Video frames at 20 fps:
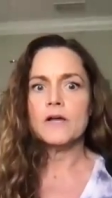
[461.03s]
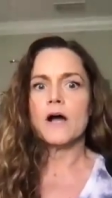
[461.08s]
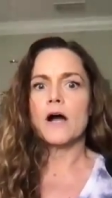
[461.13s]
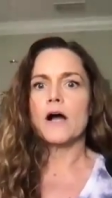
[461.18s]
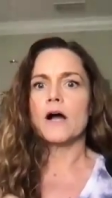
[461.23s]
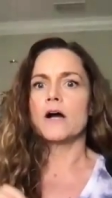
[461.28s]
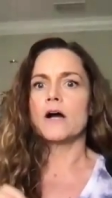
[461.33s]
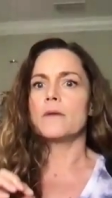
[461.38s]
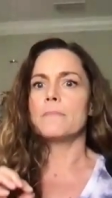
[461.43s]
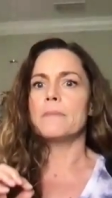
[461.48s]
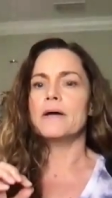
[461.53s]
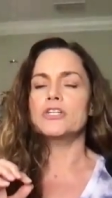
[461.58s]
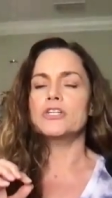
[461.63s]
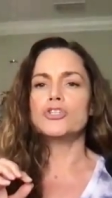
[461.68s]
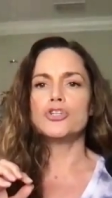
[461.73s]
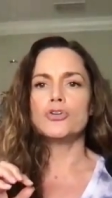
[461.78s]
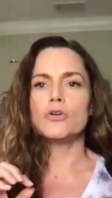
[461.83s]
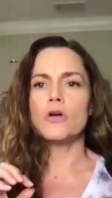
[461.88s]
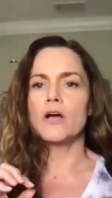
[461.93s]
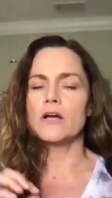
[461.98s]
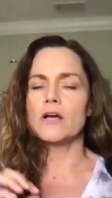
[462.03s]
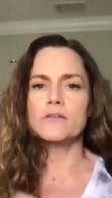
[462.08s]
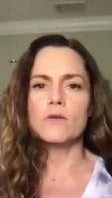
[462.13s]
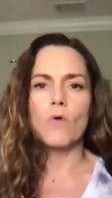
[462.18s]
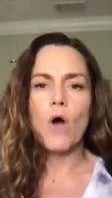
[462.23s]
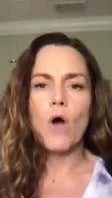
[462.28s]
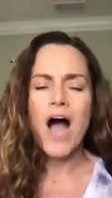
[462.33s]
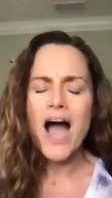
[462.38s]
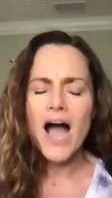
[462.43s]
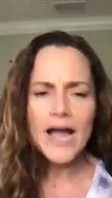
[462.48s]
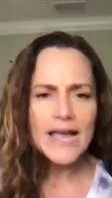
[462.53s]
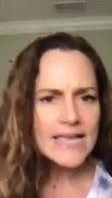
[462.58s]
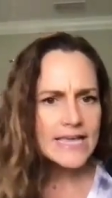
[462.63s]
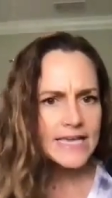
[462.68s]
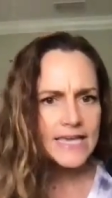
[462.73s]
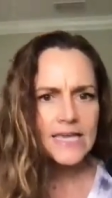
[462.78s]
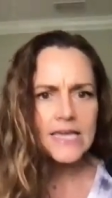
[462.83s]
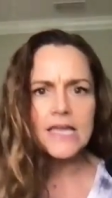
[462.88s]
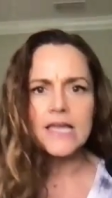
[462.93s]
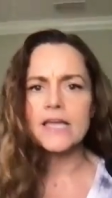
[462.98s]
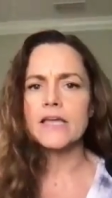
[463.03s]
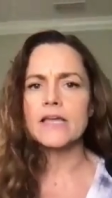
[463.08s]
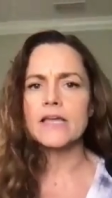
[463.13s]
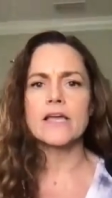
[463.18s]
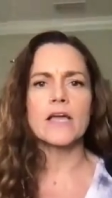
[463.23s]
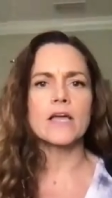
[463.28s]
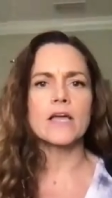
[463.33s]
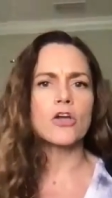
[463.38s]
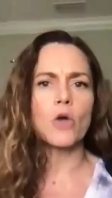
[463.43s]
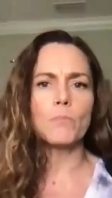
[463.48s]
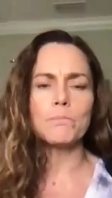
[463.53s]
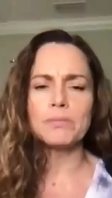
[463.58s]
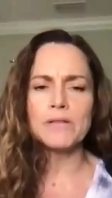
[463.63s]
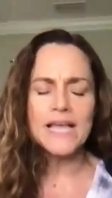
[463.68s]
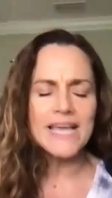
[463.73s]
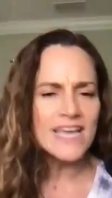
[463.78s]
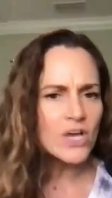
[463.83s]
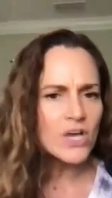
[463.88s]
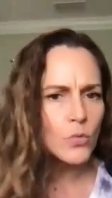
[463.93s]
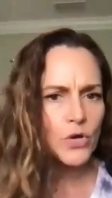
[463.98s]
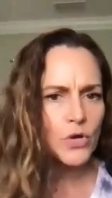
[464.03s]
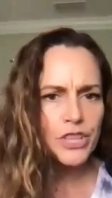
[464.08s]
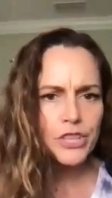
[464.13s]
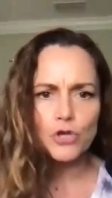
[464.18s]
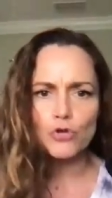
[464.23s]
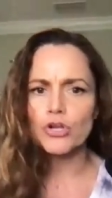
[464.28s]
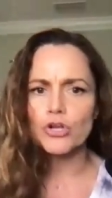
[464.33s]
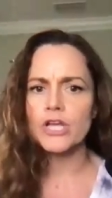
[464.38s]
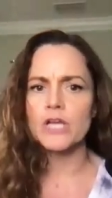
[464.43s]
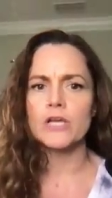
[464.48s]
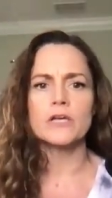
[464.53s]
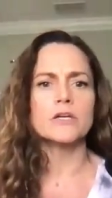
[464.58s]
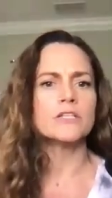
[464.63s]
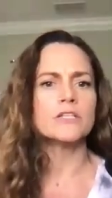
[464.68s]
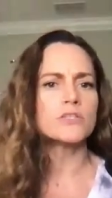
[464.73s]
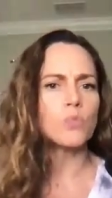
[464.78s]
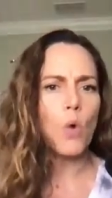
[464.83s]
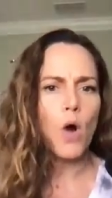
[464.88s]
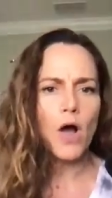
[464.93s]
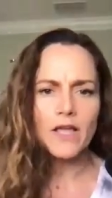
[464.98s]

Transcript: um uh, hiking playing with your kids